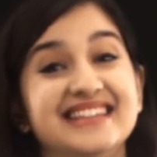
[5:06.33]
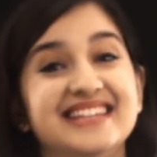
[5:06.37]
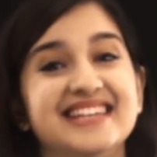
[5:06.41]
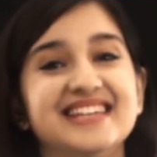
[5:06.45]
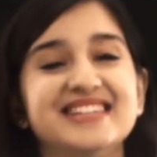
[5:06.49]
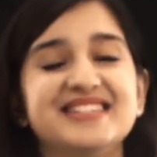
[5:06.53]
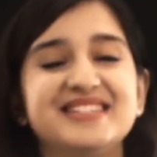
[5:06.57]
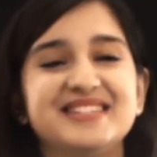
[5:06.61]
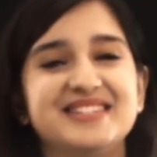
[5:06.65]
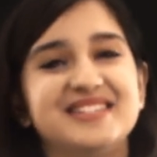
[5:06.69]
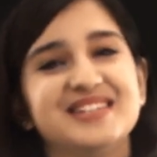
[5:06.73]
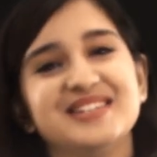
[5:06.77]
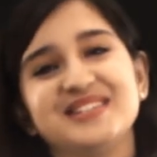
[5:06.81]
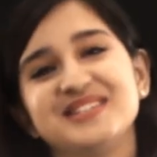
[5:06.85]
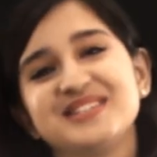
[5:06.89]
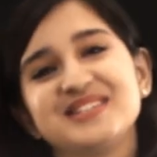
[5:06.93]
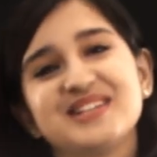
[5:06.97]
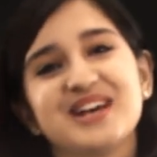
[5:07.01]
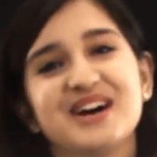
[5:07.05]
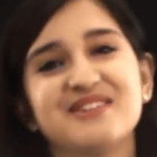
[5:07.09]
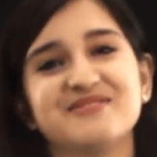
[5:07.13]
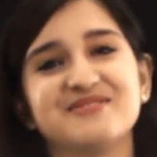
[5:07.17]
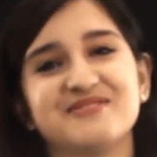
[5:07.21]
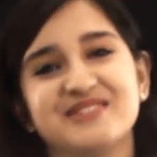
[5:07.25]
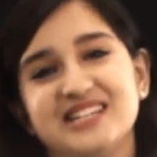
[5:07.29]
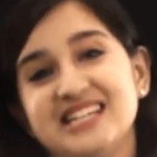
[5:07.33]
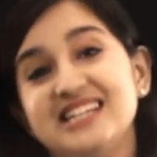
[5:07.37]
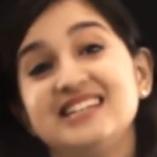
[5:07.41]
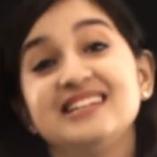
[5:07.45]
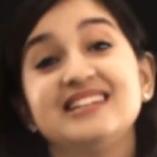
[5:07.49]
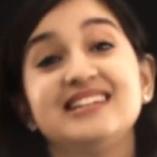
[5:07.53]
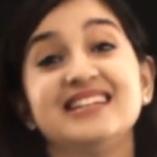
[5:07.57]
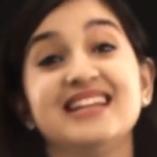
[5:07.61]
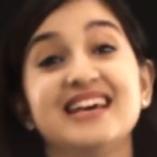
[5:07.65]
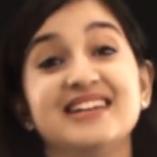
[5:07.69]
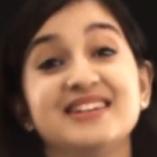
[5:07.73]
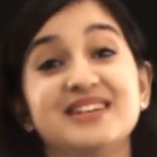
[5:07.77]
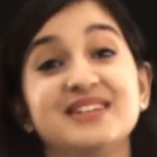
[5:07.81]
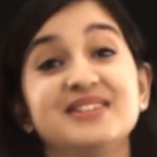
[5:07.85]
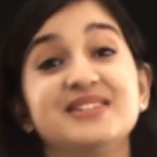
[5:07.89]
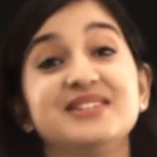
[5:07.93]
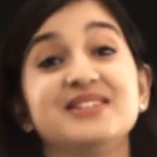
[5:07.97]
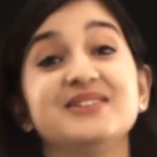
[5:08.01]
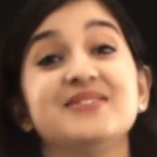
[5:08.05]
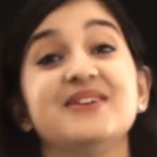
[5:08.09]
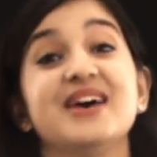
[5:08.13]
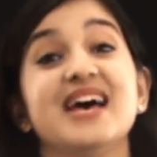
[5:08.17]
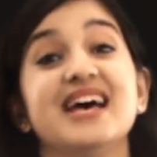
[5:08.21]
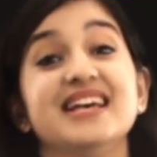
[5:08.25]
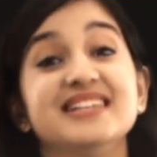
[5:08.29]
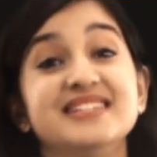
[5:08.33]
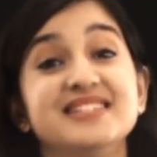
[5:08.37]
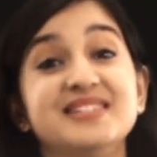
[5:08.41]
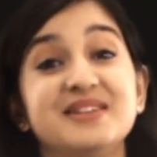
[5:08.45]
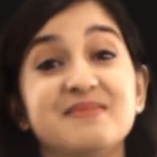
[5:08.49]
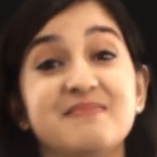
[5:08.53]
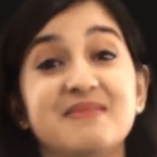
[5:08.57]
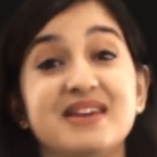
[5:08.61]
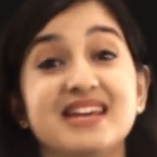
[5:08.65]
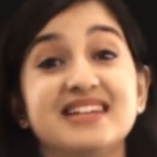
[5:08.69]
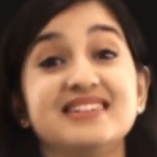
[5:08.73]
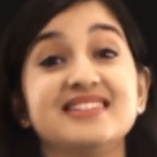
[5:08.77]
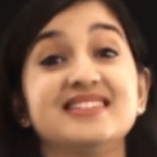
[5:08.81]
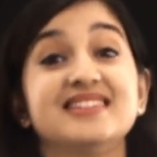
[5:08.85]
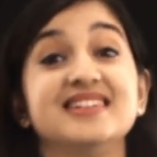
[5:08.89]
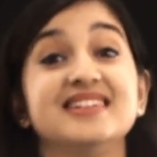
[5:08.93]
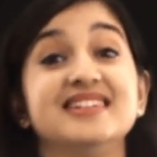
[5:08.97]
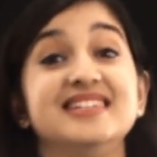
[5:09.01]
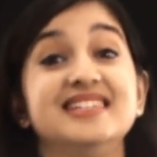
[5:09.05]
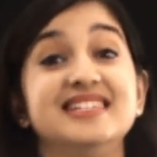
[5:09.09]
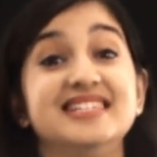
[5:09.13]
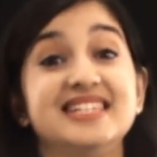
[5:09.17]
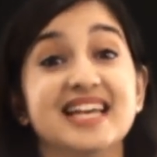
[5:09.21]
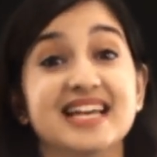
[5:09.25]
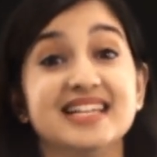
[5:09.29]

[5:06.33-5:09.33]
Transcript: This discovery led us to estimate the